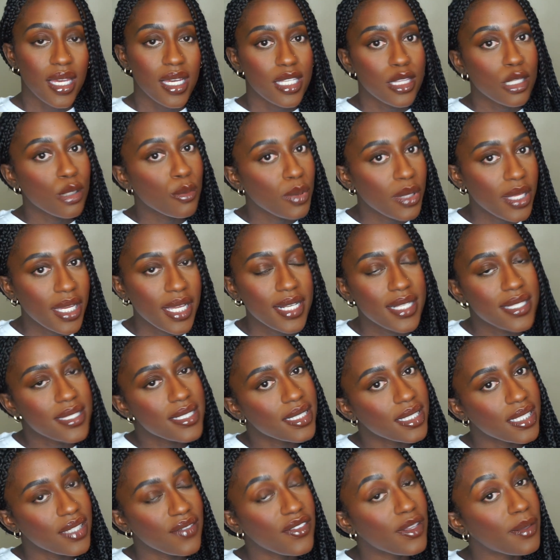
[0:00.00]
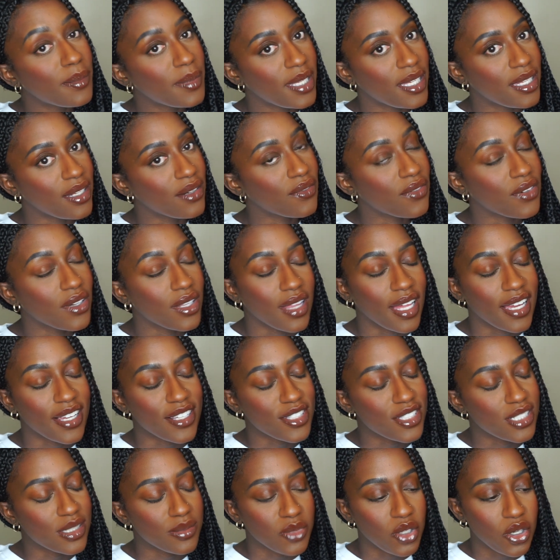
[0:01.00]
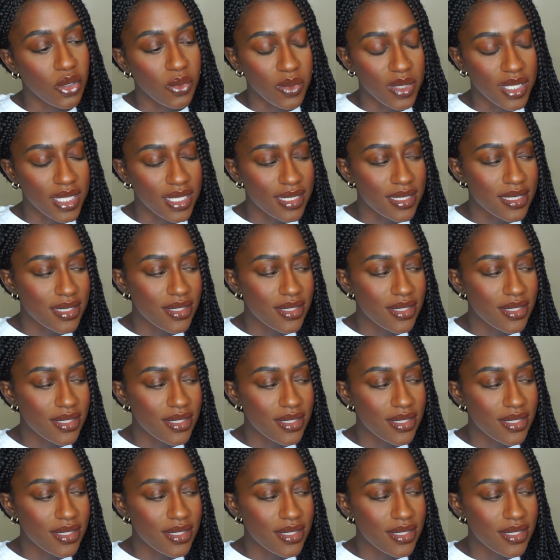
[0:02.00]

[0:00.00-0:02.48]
The plan is to leave them in for like 2 more weeks.